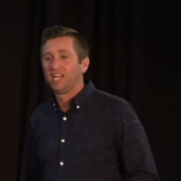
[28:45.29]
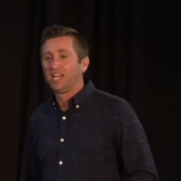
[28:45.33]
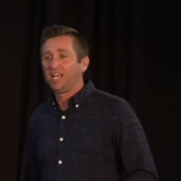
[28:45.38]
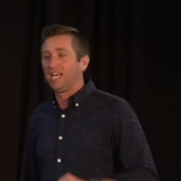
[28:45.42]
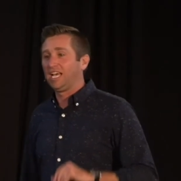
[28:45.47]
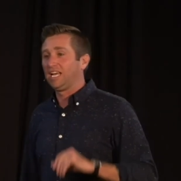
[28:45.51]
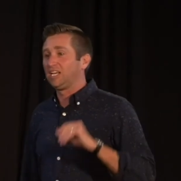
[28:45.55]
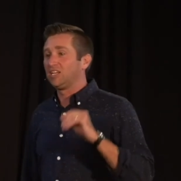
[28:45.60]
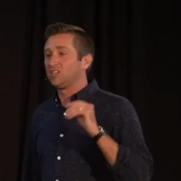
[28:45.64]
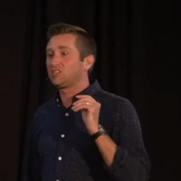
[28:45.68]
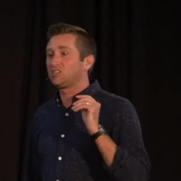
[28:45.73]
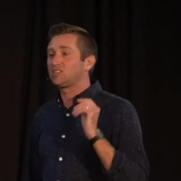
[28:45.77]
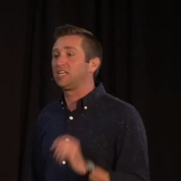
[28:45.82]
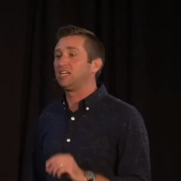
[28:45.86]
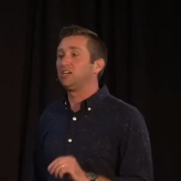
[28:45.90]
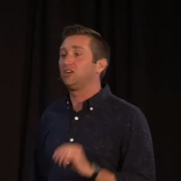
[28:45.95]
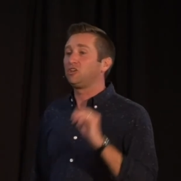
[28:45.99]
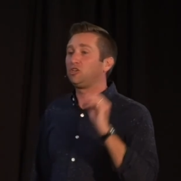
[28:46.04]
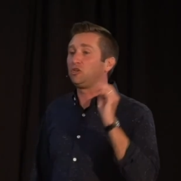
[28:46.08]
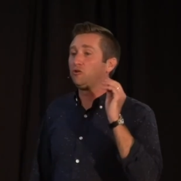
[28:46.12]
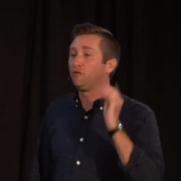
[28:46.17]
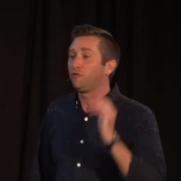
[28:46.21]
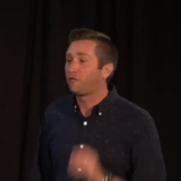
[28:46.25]
And
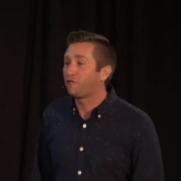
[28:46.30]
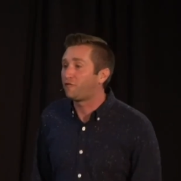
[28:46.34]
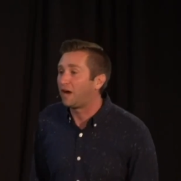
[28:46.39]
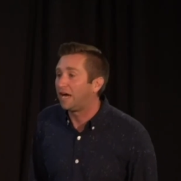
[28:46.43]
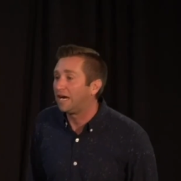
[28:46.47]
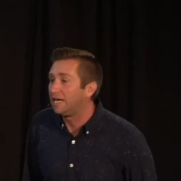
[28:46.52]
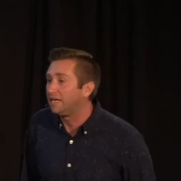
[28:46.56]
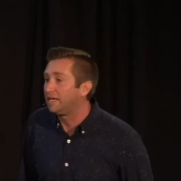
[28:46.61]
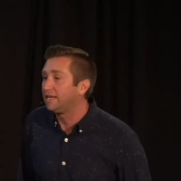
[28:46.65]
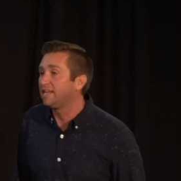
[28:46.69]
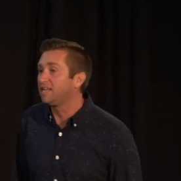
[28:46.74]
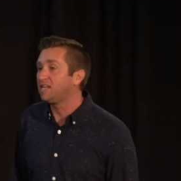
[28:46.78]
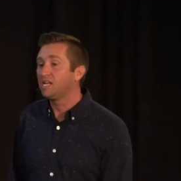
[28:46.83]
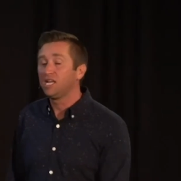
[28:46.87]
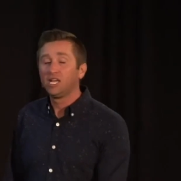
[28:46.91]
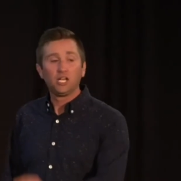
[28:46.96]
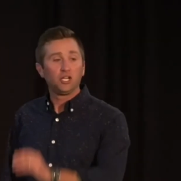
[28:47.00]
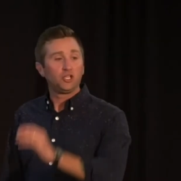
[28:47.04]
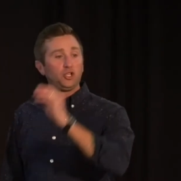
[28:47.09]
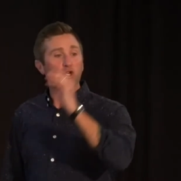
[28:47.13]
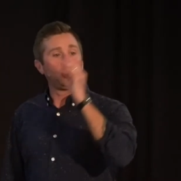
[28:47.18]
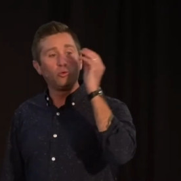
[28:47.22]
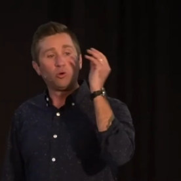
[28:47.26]
until you find it,
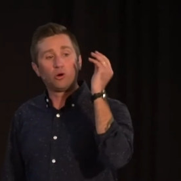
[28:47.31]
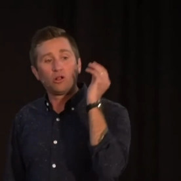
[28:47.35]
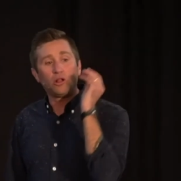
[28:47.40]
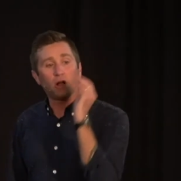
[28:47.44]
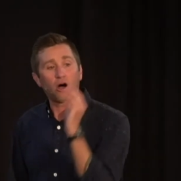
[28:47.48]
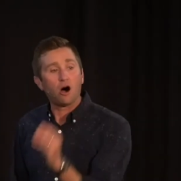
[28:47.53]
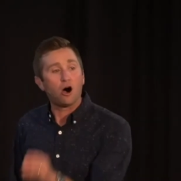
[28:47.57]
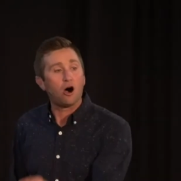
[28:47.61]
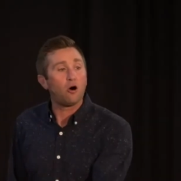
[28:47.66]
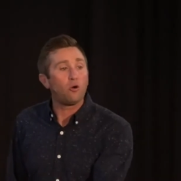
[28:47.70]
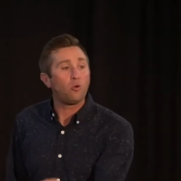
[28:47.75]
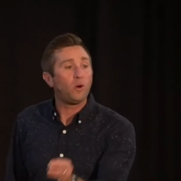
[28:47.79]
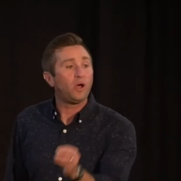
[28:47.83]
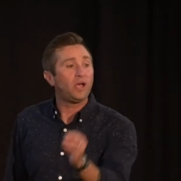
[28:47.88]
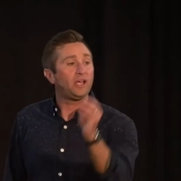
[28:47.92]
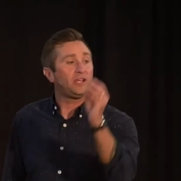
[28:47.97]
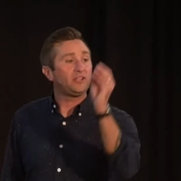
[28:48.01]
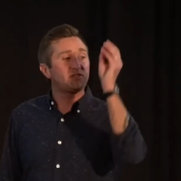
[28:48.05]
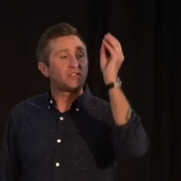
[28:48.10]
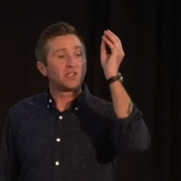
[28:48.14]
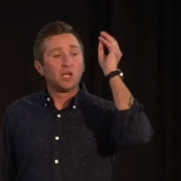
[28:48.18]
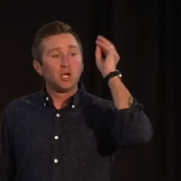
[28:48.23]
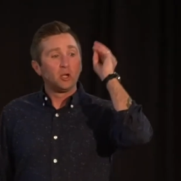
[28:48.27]
you will
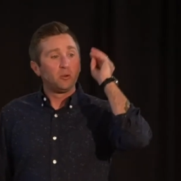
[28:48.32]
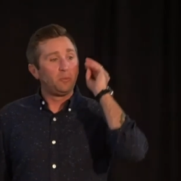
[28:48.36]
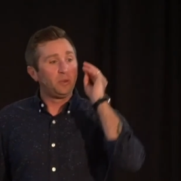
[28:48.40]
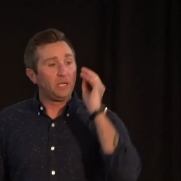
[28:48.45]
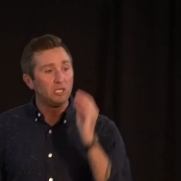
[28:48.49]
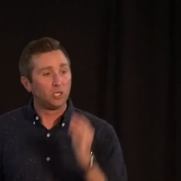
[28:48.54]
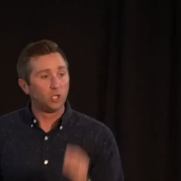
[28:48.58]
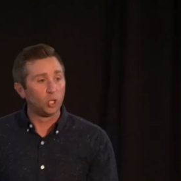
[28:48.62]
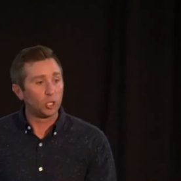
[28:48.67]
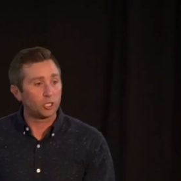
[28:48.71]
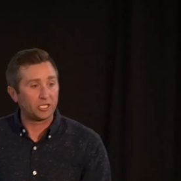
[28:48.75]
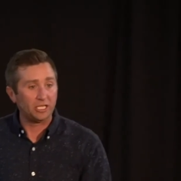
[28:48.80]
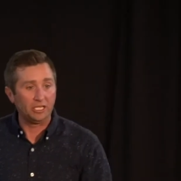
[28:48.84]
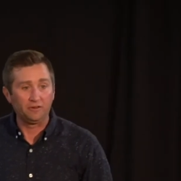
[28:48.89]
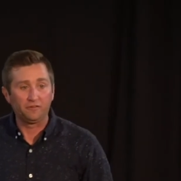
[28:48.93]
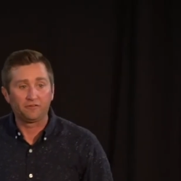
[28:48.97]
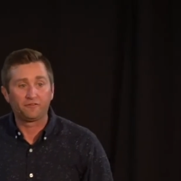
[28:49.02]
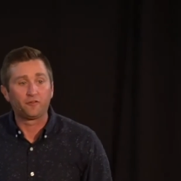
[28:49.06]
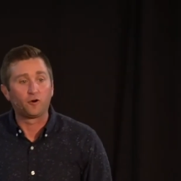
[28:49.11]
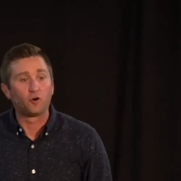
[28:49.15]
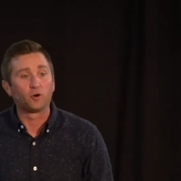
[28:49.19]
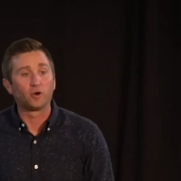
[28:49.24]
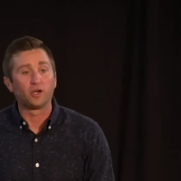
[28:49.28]
always be looking
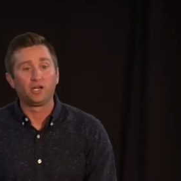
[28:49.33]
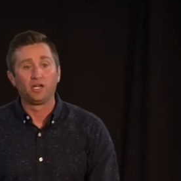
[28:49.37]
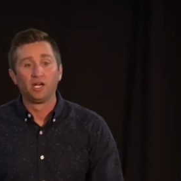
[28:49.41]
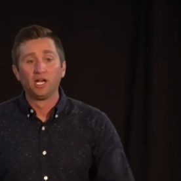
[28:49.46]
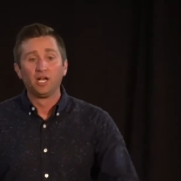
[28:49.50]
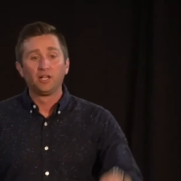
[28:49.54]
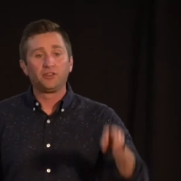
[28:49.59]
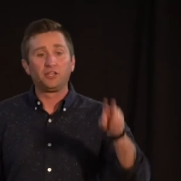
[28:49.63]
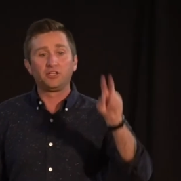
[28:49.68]
for it.